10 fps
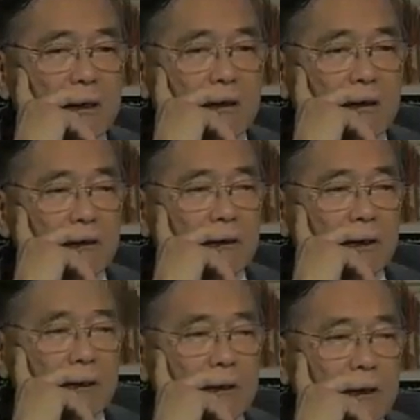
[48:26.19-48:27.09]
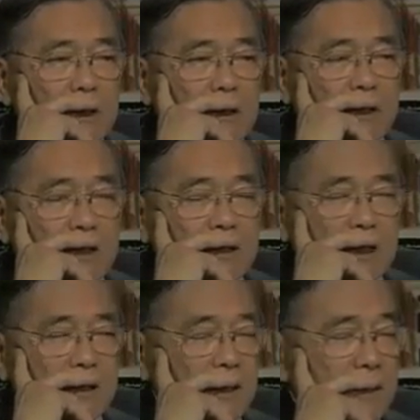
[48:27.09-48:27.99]
not
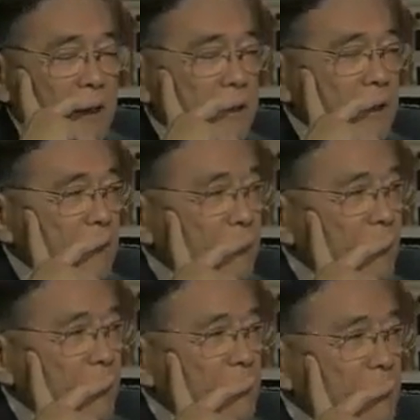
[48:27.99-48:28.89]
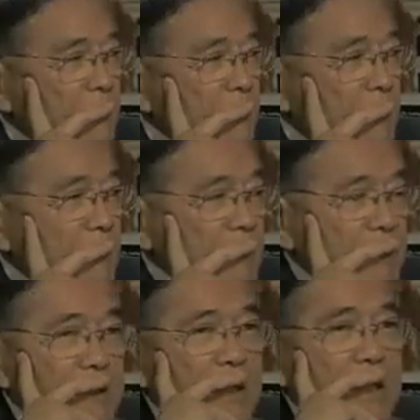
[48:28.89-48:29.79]
unidentified,
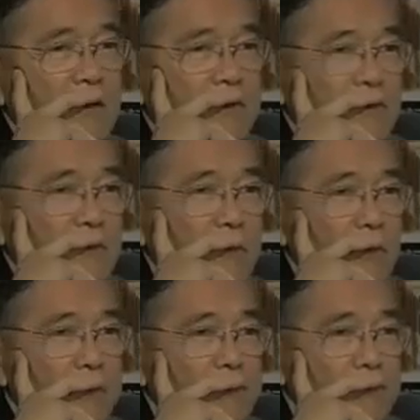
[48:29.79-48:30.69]
unaccounted for.